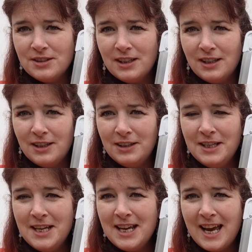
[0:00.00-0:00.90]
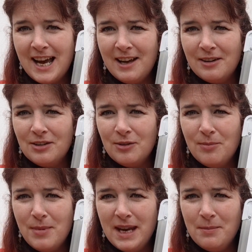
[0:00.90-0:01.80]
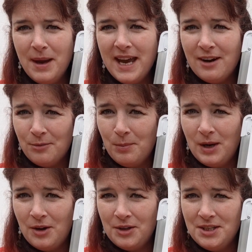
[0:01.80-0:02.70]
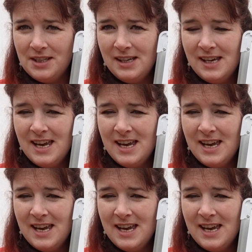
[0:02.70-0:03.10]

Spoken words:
our sort of main parent plant,